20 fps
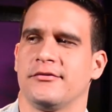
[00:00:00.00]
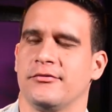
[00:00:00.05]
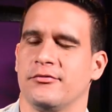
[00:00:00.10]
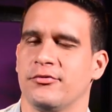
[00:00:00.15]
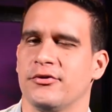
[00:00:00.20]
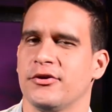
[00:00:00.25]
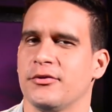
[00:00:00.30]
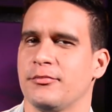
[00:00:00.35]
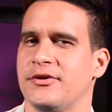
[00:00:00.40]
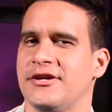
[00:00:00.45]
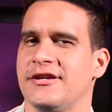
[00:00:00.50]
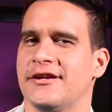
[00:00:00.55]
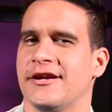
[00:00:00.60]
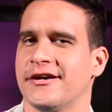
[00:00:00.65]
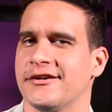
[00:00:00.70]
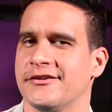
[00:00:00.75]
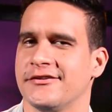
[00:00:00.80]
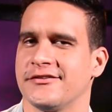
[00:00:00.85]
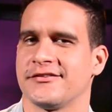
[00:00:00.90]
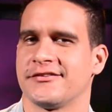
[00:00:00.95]
Wouldn't it be
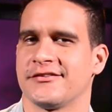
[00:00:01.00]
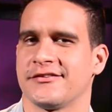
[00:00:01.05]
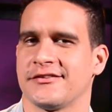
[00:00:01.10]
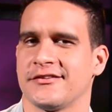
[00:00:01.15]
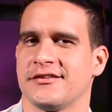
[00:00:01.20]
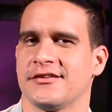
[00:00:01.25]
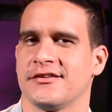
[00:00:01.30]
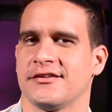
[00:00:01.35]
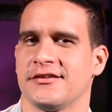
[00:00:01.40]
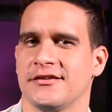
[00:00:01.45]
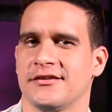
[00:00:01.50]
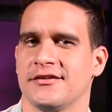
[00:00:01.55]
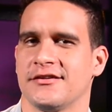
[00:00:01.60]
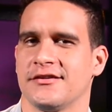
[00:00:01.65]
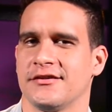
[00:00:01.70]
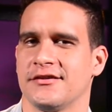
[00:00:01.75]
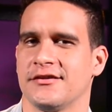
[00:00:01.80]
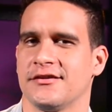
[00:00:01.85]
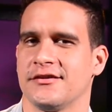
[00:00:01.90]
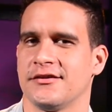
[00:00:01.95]
nice
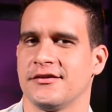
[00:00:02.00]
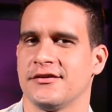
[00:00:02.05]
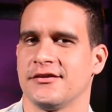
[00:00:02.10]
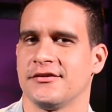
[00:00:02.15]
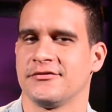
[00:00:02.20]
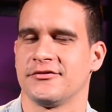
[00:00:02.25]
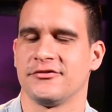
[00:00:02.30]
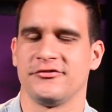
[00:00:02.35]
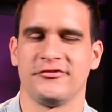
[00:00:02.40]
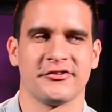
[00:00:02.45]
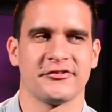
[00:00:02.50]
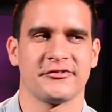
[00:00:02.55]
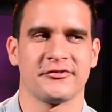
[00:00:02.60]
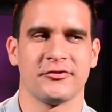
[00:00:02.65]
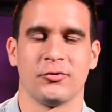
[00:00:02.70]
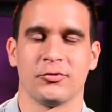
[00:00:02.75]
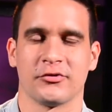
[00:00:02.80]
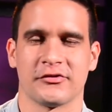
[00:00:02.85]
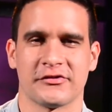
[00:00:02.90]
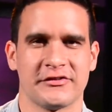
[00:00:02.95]
to just
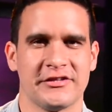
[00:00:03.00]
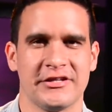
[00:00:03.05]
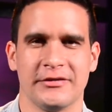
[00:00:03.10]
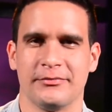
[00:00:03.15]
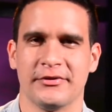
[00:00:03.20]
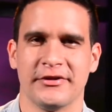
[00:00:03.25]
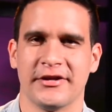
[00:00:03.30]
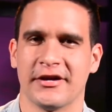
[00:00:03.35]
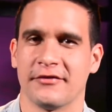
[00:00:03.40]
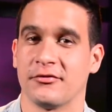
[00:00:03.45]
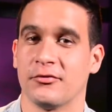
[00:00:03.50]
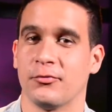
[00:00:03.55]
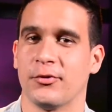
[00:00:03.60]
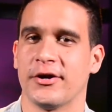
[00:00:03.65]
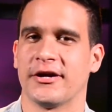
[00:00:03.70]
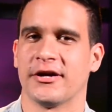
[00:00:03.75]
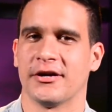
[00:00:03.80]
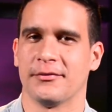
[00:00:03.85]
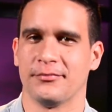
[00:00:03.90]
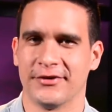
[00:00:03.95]
go asleep and never
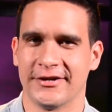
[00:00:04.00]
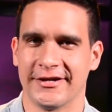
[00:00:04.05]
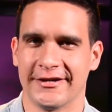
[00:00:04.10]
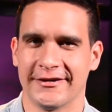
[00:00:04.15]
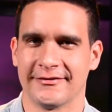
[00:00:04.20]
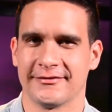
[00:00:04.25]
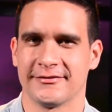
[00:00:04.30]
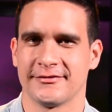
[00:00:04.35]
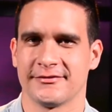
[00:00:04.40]
wake up again?